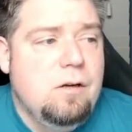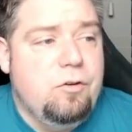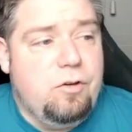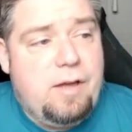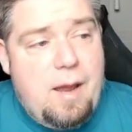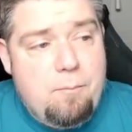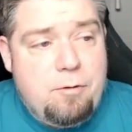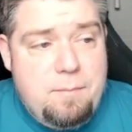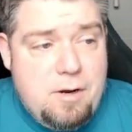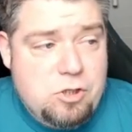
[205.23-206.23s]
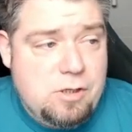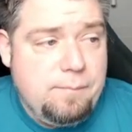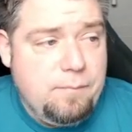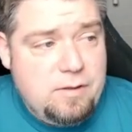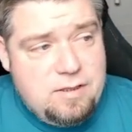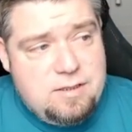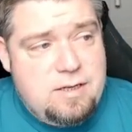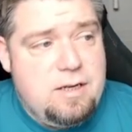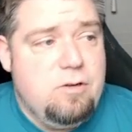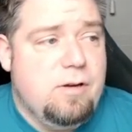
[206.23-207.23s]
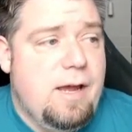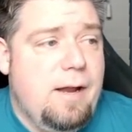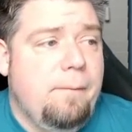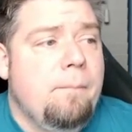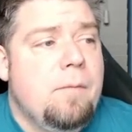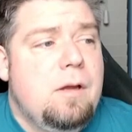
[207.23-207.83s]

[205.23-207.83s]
So you can pre-measure, it says in here you can.